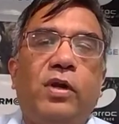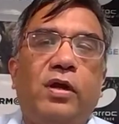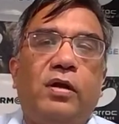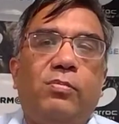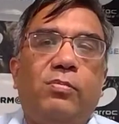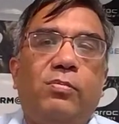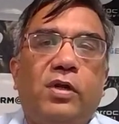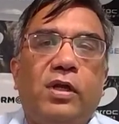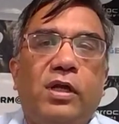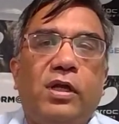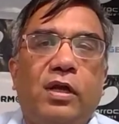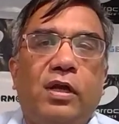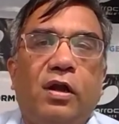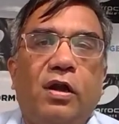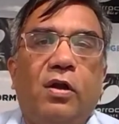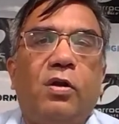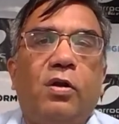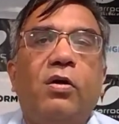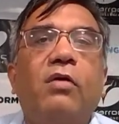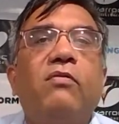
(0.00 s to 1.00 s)
putting in a
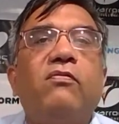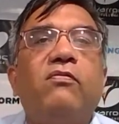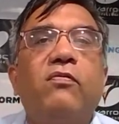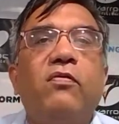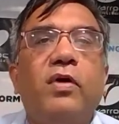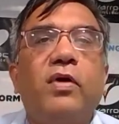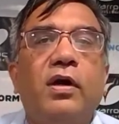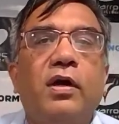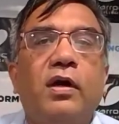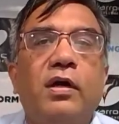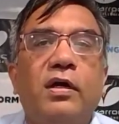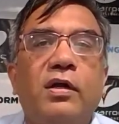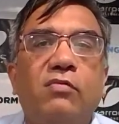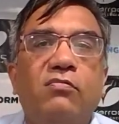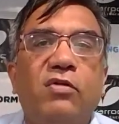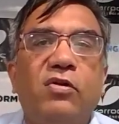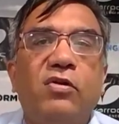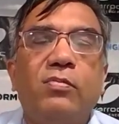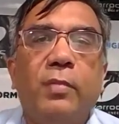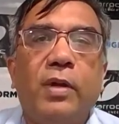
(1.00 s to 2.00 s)
lot of
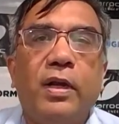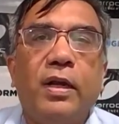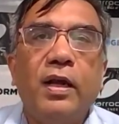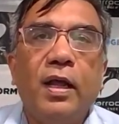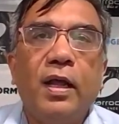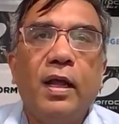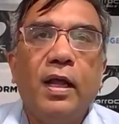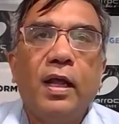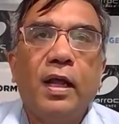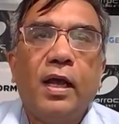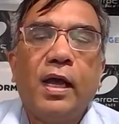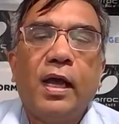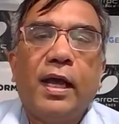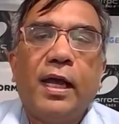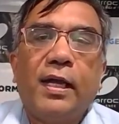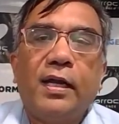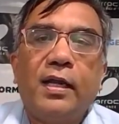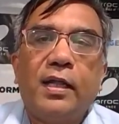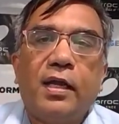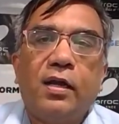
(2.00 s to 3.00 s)
investment.
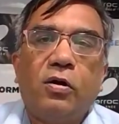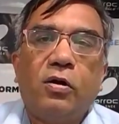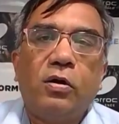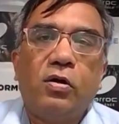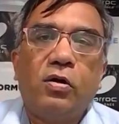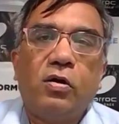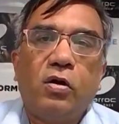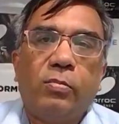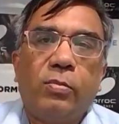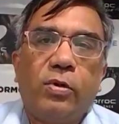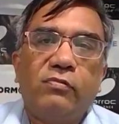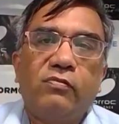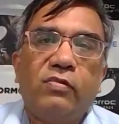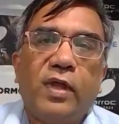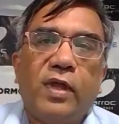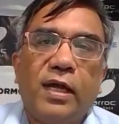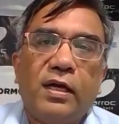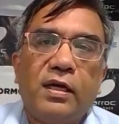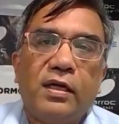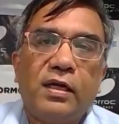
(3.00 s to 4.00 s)
And then on top of
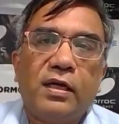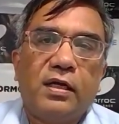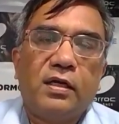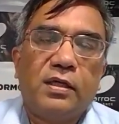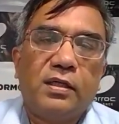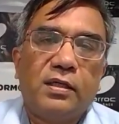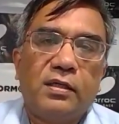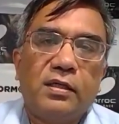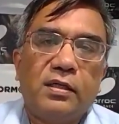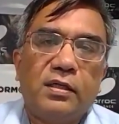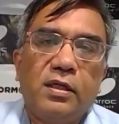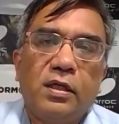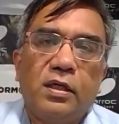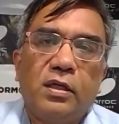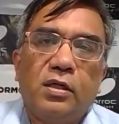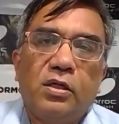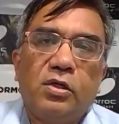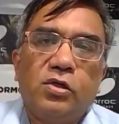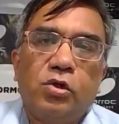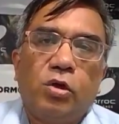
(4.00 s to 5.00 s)
that,
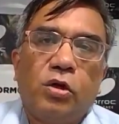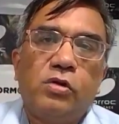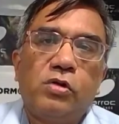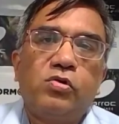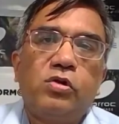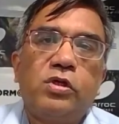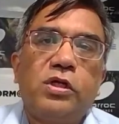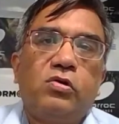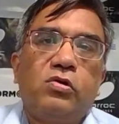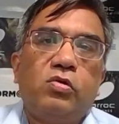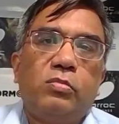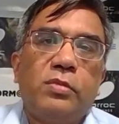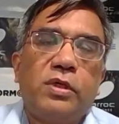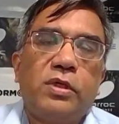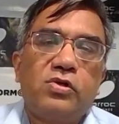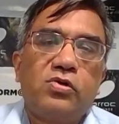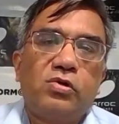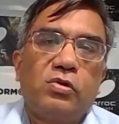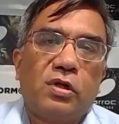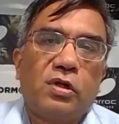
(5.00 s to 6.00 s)
you also need to make
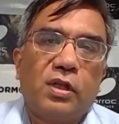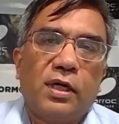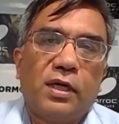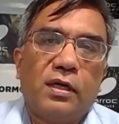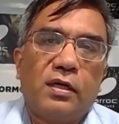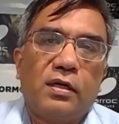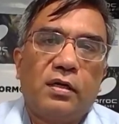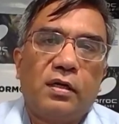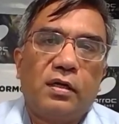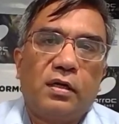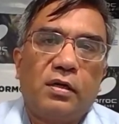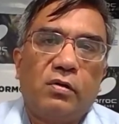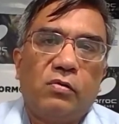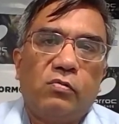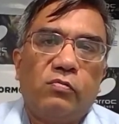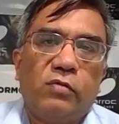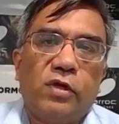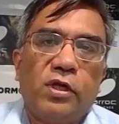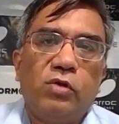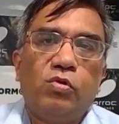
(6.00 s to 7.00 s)
sure that
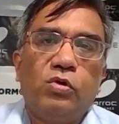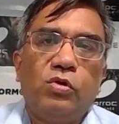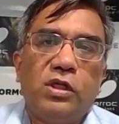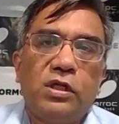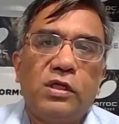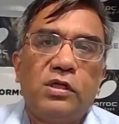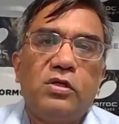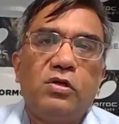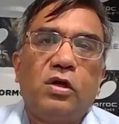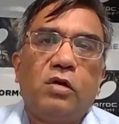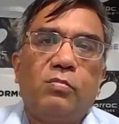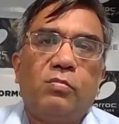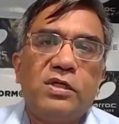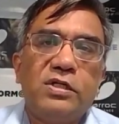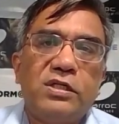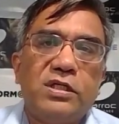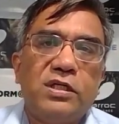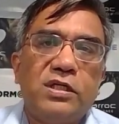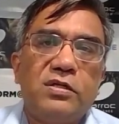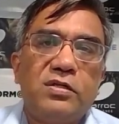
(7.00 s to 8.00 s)
when you need your
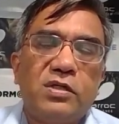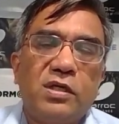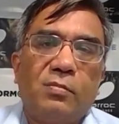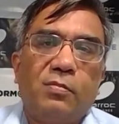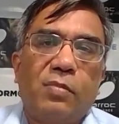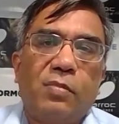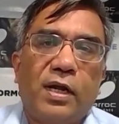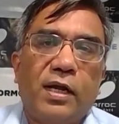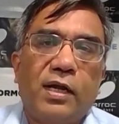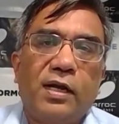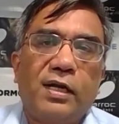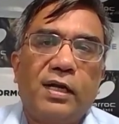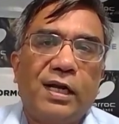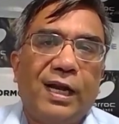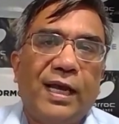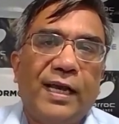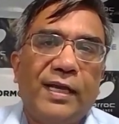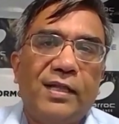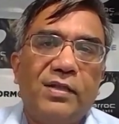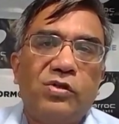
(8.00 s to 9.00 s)
machines and plant and
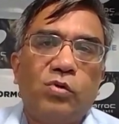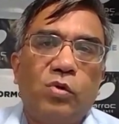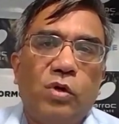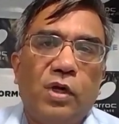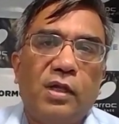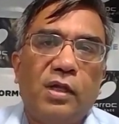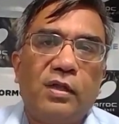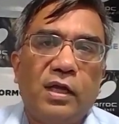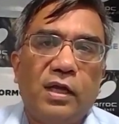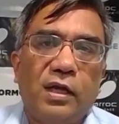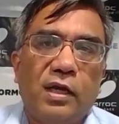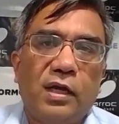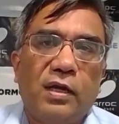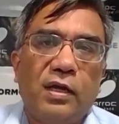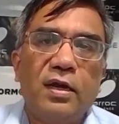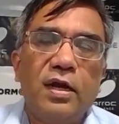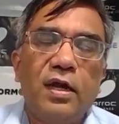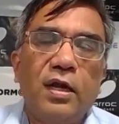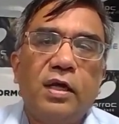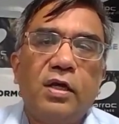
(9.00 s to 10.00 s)
lines to run, they run,
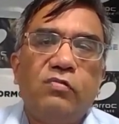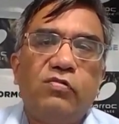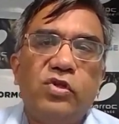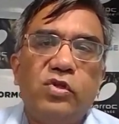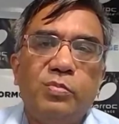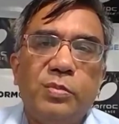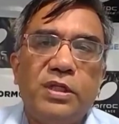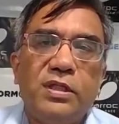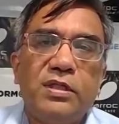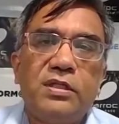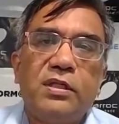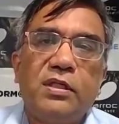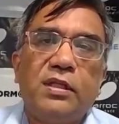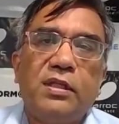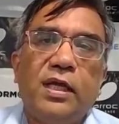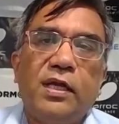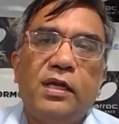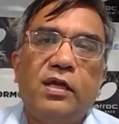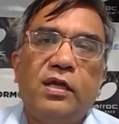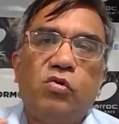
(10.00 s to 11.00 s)
which means they
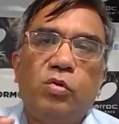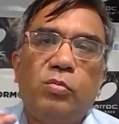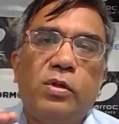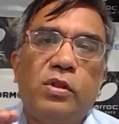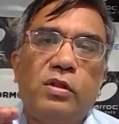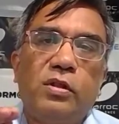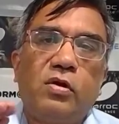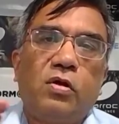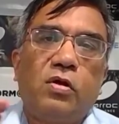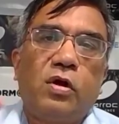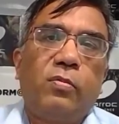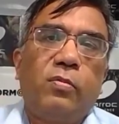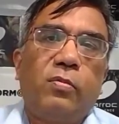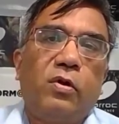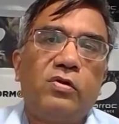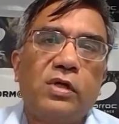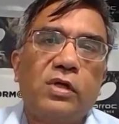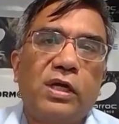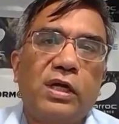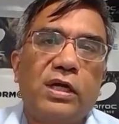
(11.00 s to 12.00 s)
need to be in the
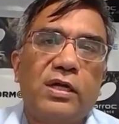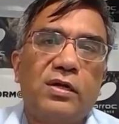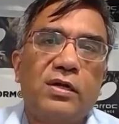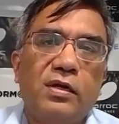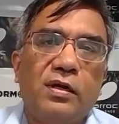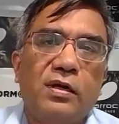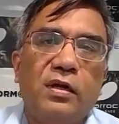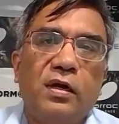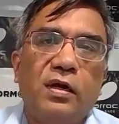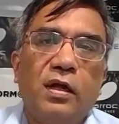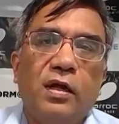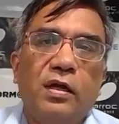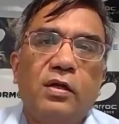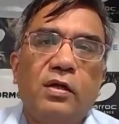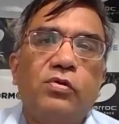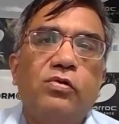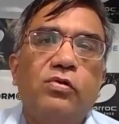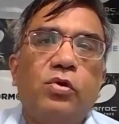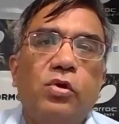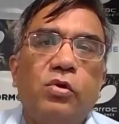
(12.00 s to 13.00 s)
top-notch condition.
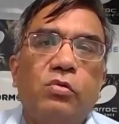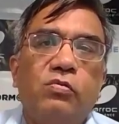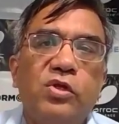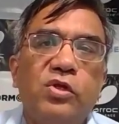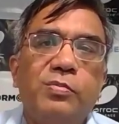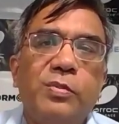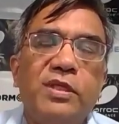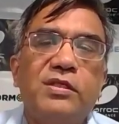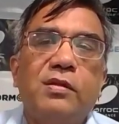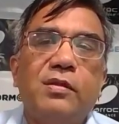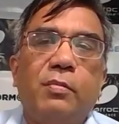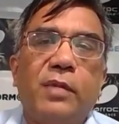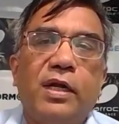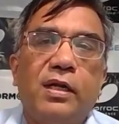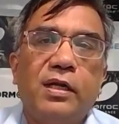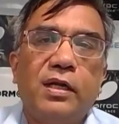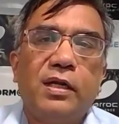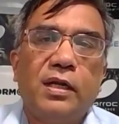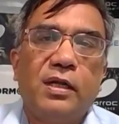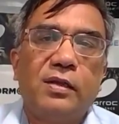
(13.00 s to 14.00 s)
So which means the
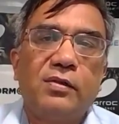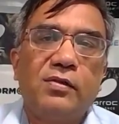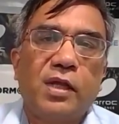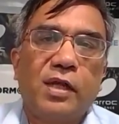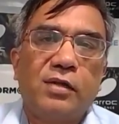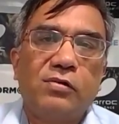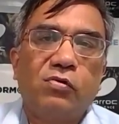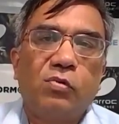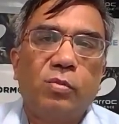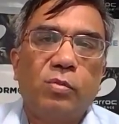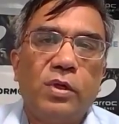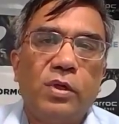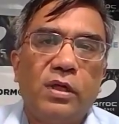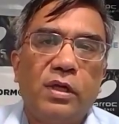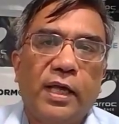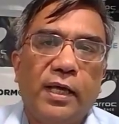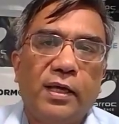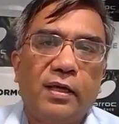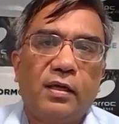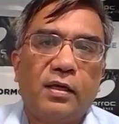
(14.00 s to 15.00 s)
maintenance has to be
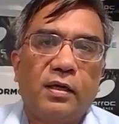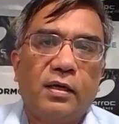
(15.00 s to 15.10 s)
like,